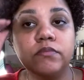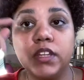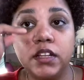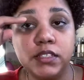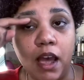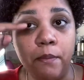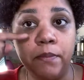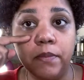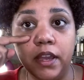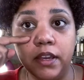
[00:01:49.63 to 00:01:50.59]
top
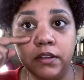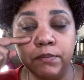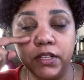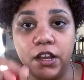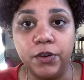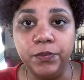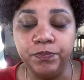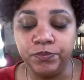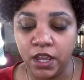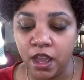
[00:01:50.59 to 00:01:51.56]
and below.
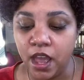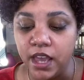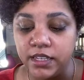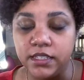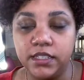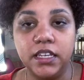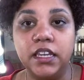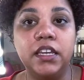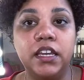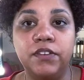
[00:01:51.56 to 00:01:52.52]

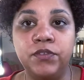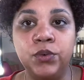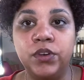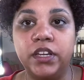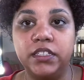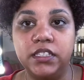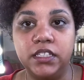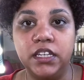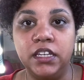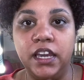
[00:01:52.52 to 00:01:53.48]
See if you can
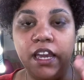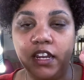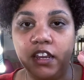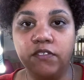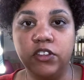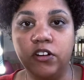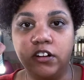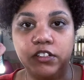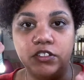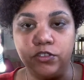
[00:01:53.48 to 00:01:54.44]
see any of the
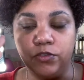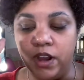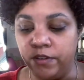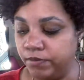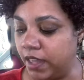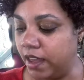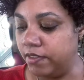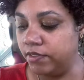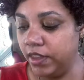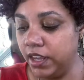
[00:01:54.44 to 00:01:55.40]
darkness throughout, and
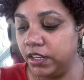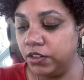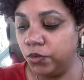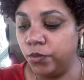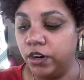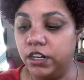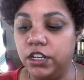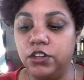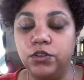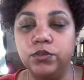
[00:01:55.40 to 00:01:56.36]
then we're going to
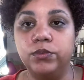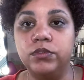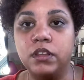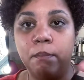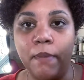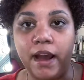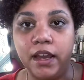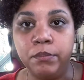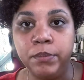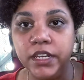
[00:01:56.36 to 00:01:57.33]
use my
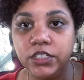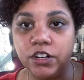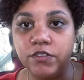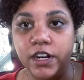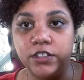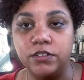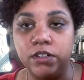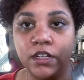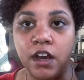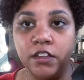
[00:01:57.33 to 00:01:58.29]
peach corrector on the
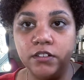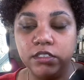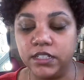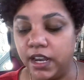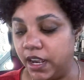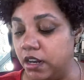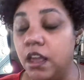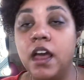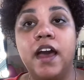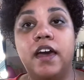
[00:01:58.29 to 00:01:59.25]
other side
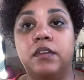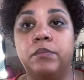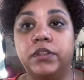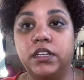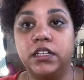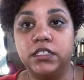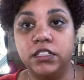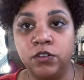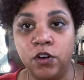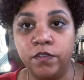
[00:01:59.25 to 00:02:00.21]
and then put the
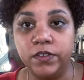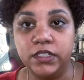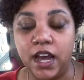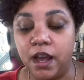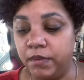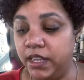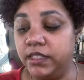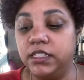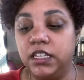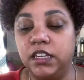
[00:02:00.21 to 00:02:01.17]
concealer over top and
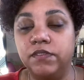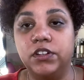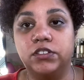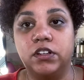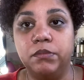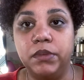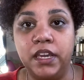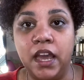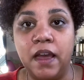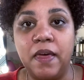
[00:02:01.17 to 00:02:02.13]
see if there's going to
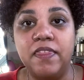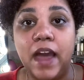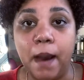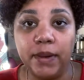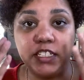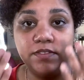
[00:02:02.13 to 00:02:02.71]
be that much of